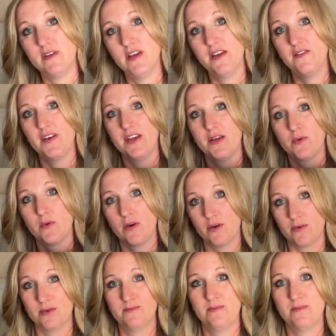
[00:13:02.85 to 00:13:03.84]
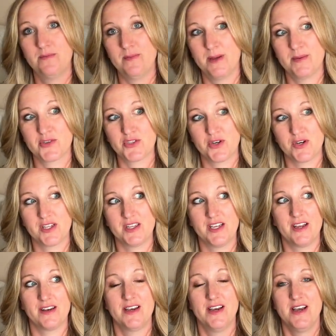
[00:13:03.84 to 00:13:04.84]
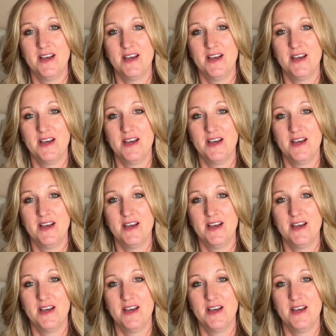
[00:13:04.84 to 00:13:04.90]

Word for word: if any, oh, maybe I'll share it at the end.